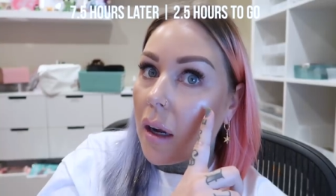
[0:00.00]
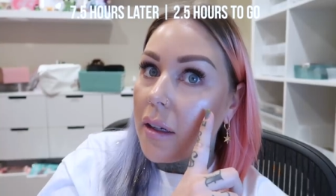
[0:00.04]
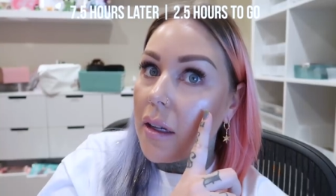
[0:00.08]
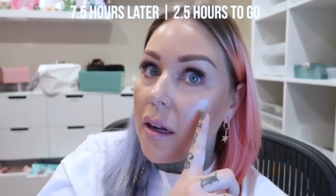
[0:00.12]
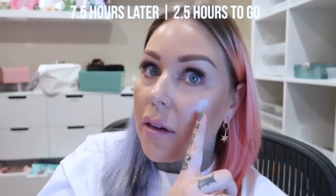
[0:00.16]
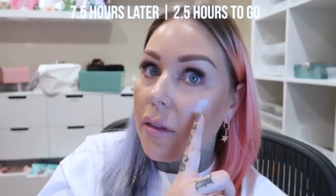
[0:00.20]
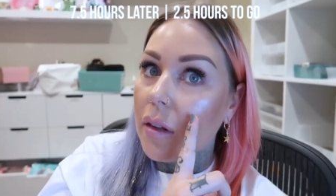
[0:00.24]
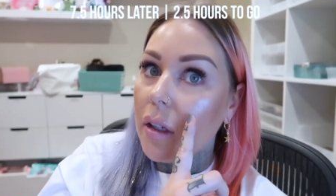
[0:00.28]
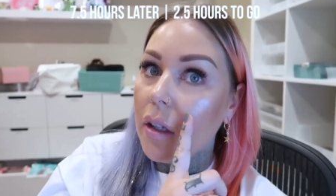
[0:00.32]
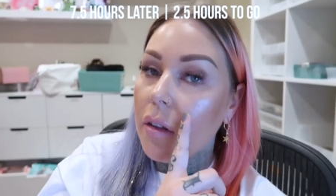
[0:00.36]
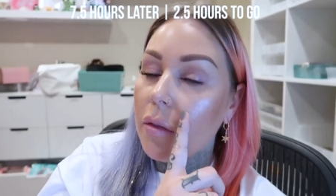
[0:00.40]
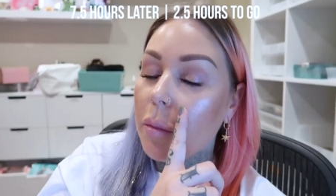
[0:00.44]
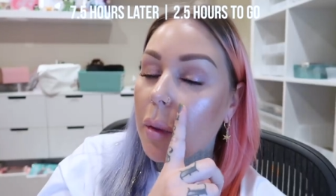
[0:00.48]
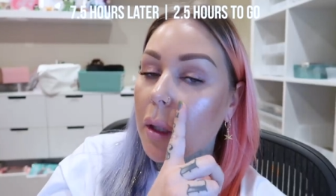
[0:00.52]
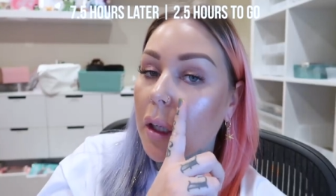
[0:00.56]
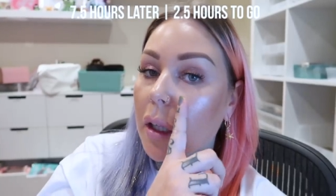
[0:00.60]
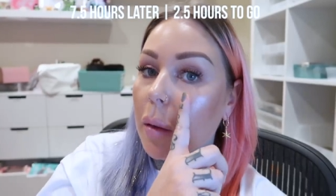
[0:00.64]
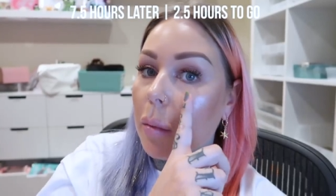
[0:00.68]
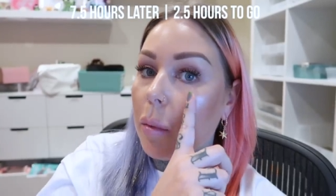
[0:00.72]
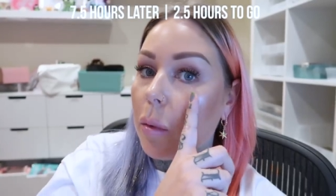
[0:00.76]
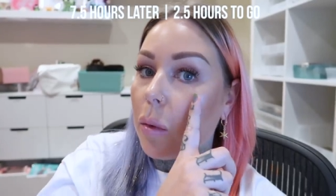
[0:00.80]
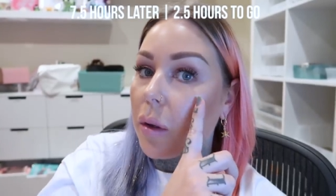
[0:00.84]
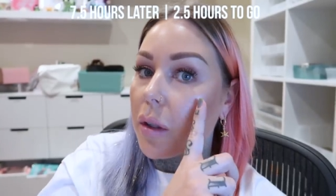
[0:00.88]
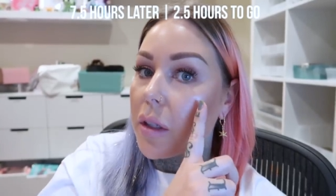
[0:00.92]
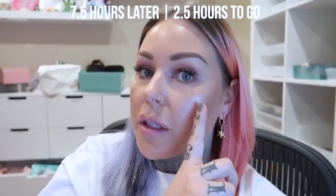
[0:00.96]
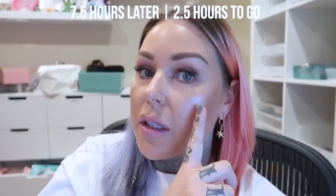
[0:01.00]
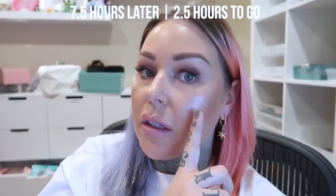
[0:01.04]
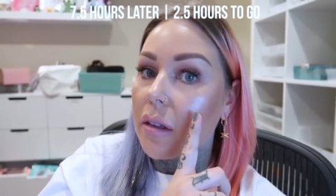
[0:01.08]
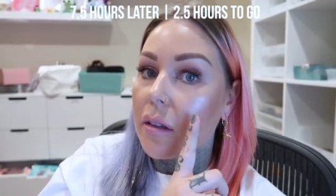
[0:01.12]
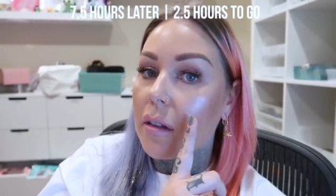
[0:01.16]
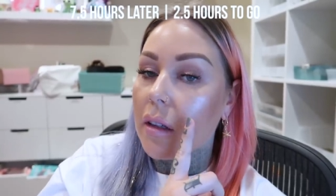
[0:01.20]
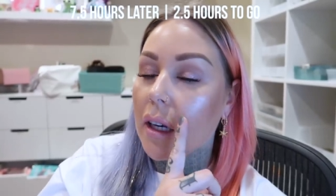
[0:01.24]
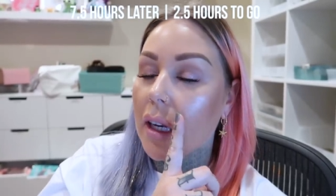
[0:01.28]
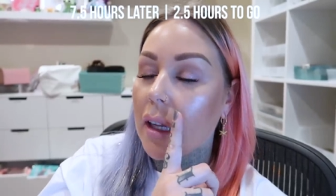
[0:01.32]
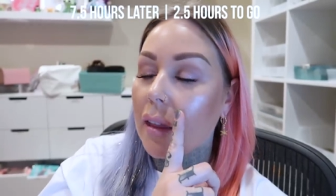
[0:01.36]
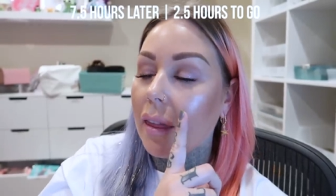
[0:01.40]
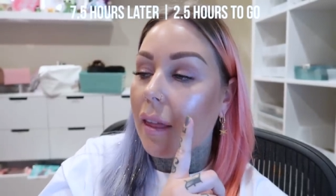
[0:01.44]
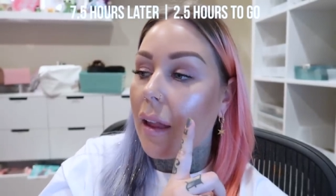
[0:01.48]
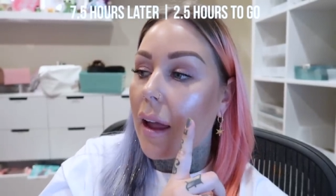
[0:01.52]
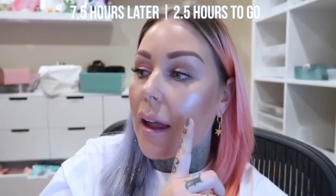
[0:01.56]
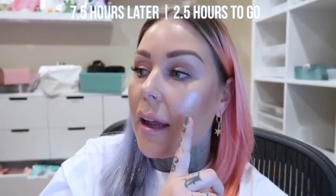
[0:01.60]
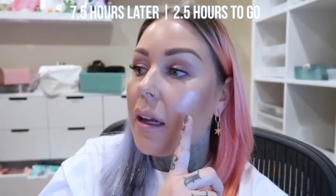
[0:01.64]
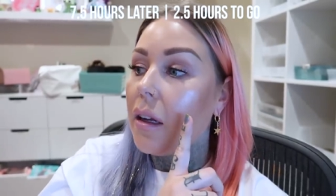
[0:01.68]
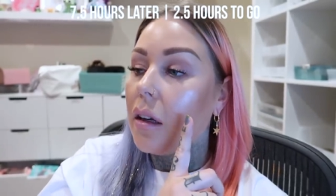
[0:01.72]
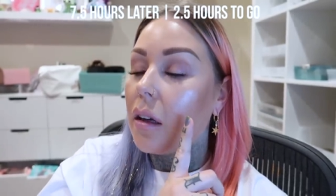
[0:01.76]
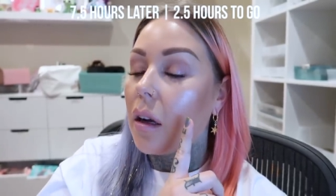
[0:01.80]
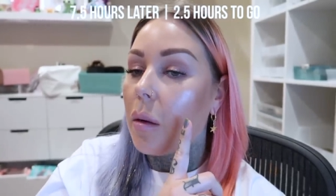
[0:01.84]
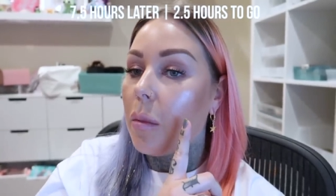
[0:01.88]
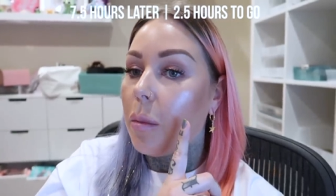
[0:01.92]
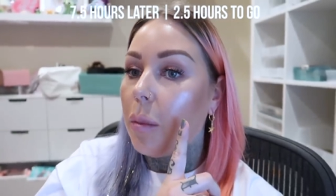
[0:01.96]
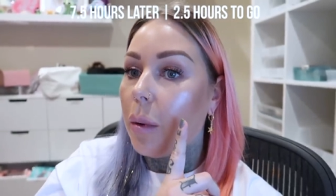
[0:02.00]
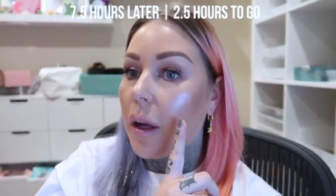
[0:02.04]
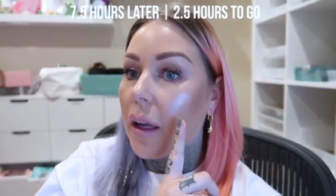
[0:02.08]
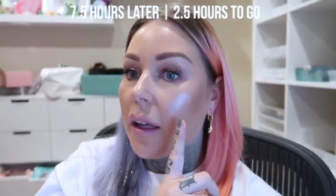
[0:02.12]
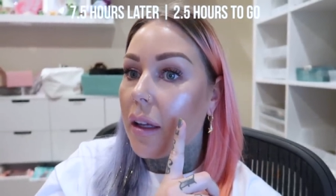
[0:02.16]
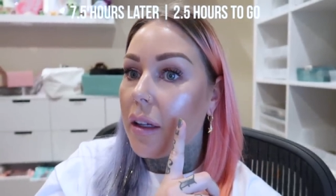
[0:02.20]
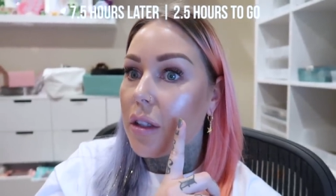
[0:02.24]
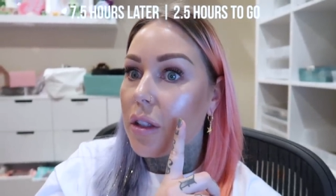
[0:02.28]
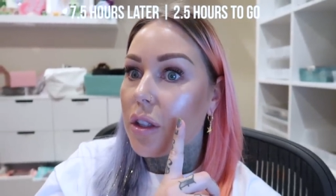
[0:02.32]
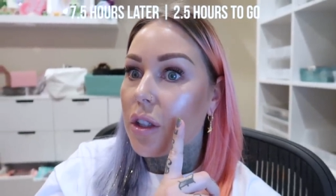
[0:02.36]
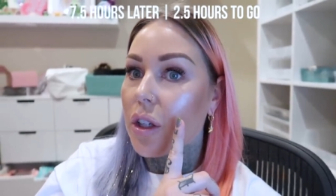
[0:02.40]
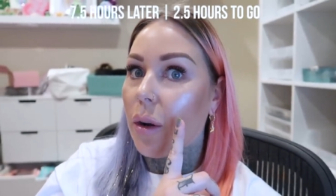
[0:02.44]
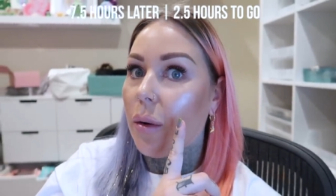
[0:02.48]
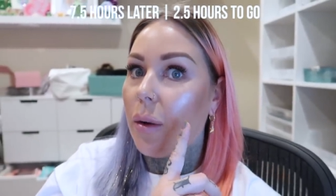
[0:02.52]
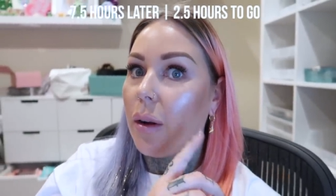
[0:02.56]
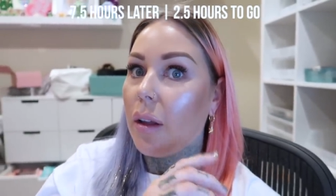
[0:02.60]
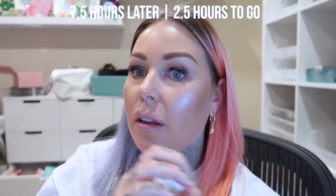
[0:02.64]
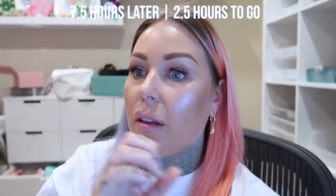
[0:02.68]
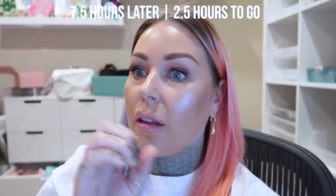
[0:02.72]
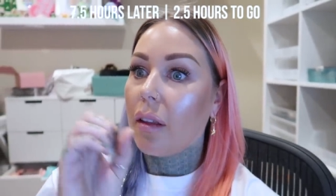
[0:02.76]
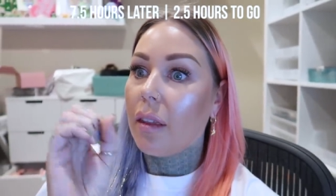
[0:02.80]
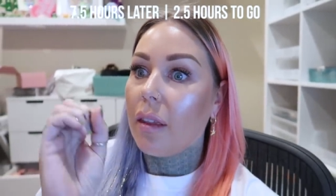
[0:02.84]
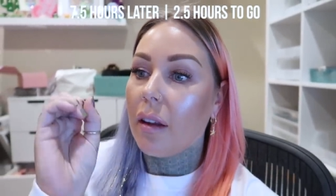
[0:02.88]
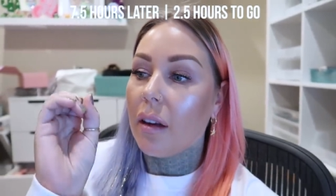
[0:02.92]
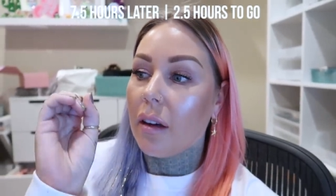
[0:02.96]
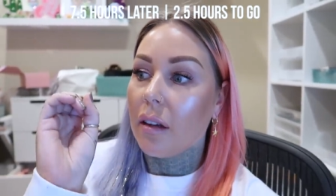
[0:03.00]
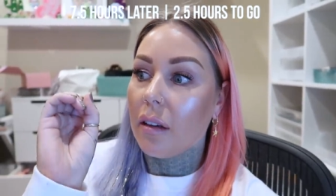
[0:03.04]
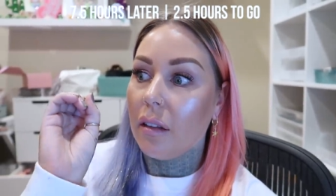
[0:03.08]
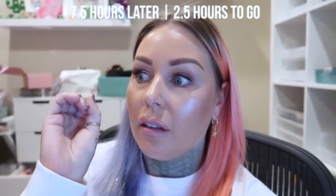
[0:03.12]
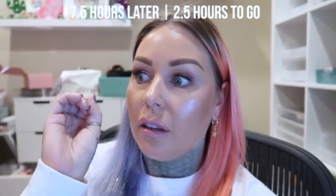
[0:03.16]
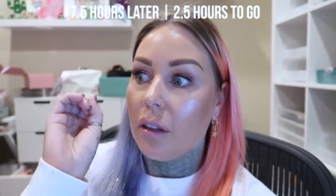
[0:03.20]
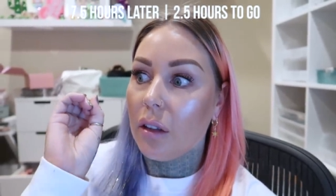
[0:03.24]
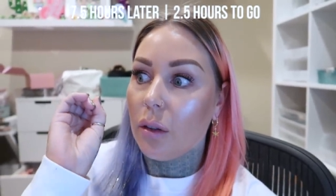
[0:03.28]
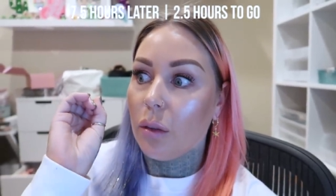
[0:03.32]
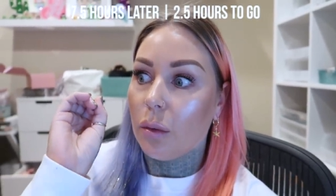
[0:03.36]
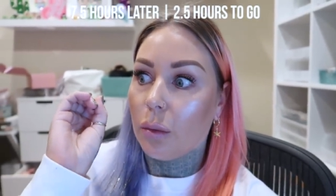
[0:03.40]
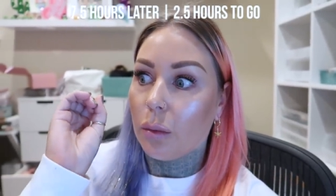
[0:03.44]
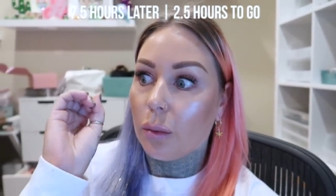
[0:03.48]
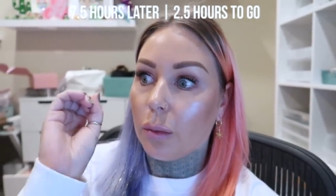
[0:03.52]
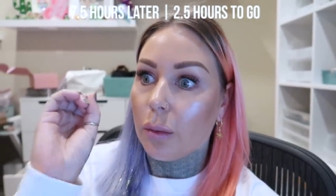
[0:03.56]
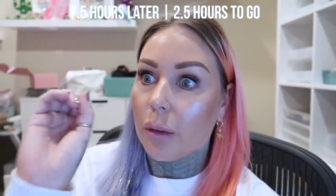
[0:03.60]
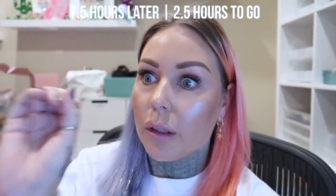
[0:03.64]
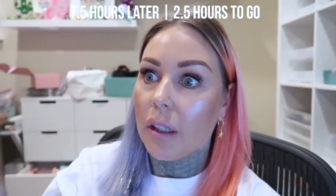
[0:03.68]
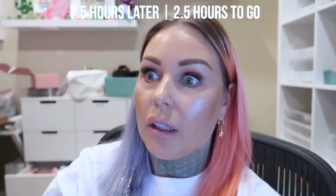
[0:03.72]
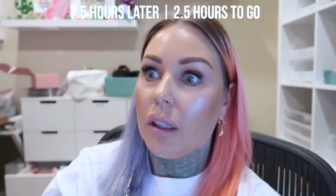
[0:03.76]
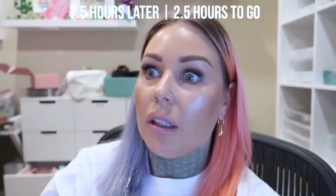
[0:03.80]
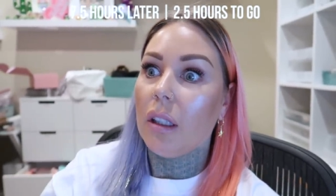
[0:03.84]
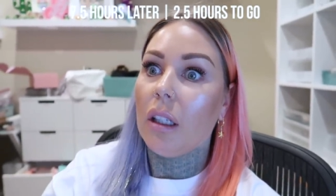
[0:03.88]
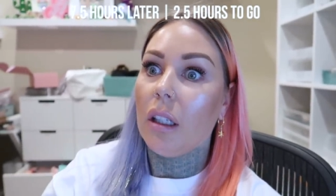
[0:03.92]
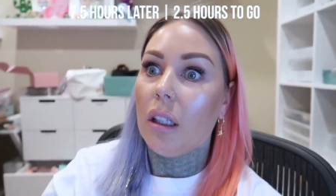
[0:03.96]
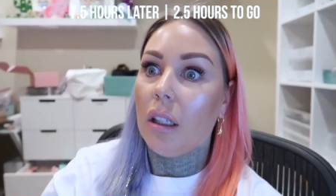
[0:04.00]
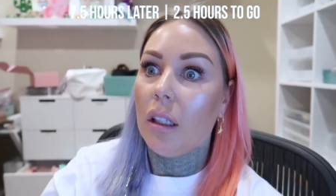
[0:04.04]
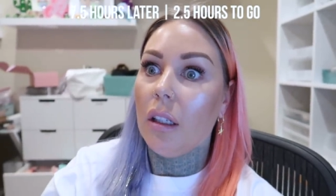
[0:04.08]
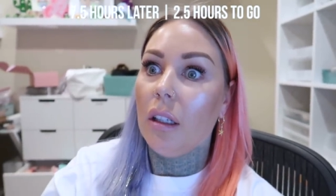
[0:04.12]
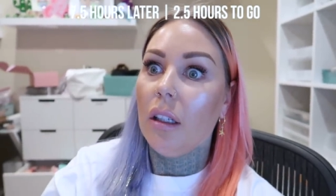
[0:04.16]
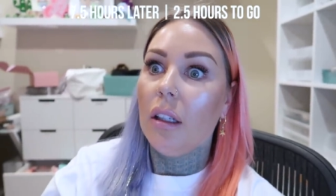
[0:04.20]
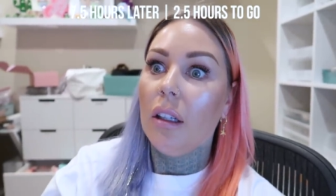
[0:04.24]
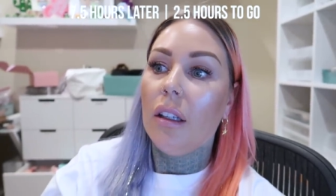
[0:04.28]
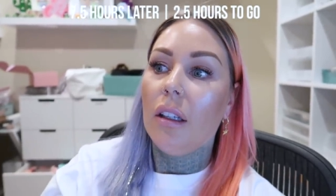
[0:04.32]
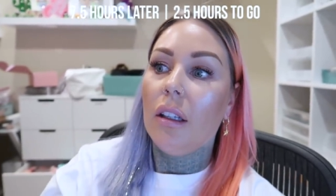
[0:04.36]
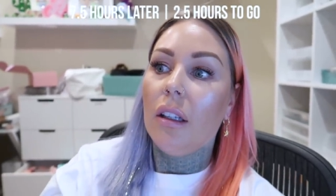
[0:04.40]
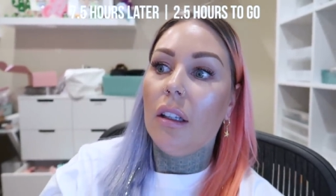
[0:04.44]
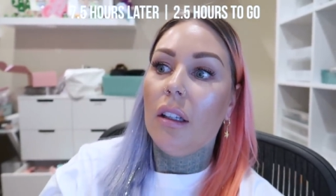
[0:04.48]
I definitely have bigger pores here than I'd like, but it's showing that they look really